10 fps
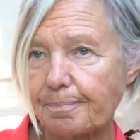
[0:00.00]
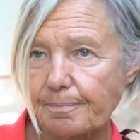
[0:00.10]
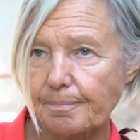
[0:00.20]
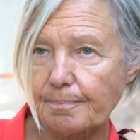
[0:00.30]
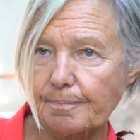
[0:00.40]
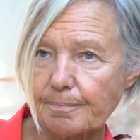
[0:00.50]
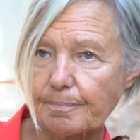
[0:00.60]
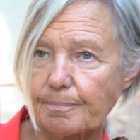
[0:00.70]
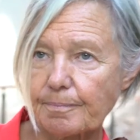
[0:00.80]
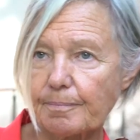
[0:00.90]
And what do you
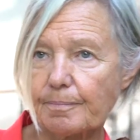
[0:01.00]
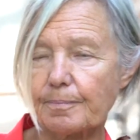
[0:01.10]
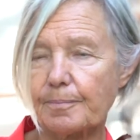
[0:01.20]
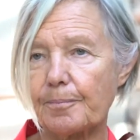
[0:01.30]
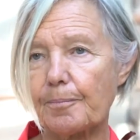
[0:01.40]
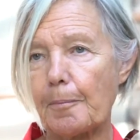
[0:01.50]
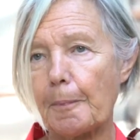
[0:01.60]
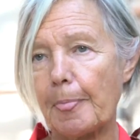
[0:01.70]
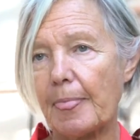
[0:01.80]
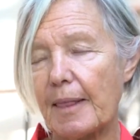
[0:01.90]
think is um,
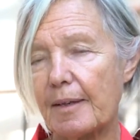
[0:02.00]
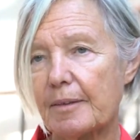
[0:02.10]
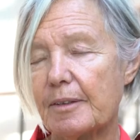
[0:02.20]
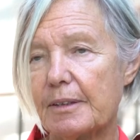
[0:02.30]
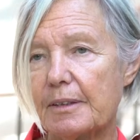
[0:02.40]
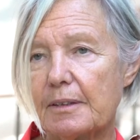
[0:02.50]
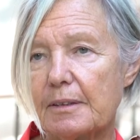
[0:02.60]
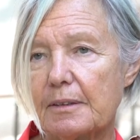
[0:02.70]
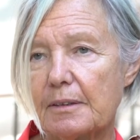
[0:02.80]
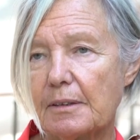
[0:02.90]
an example of something that
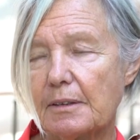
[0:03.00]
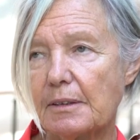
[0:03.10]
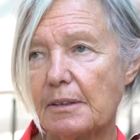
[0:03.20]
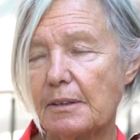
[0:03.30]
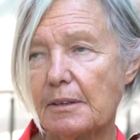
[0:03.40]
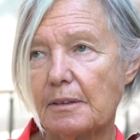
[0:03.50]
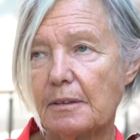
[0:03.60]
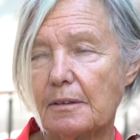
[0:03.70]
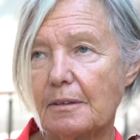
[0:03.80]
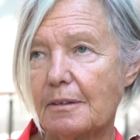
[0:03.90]
is a successful
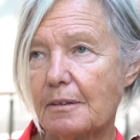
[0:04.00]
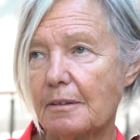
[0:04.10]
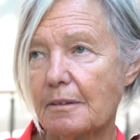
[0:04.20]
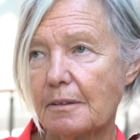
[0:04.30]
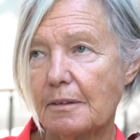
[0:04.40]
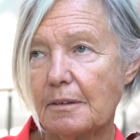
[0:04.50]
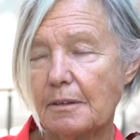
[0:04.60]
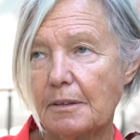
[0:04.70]
artist estate?